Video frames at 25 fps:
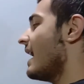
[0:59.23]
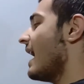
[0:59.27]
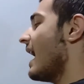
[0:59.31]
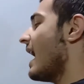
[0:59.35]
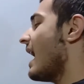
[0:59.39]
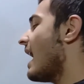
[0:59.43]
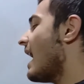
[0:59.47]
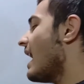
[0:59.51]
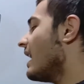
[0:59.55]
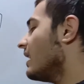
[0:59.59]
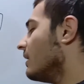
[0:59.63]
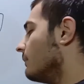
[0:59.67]

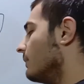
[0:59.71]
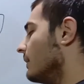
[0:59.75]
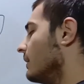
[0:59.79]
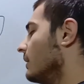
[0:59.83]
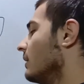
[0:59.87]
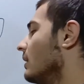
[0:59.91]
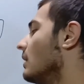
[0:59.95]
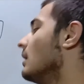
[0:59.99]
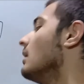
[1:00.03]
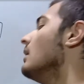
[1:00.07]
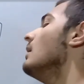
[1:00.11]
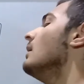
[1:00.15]
and B,
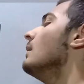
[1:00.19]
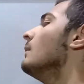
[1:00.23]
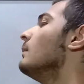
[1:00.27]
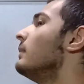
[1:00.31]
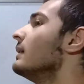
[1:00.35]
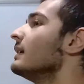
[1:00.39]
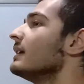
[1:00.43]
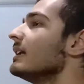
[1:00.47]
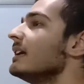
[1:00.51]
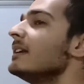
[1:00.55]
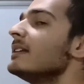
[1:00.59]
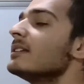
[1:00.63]

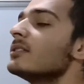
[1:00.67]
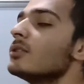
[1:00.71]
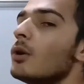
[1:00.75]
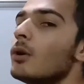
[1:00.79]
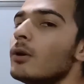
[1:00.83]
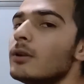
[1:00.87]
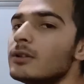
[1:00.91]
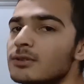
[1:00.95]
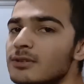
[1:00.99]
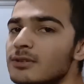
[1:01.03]
but it is also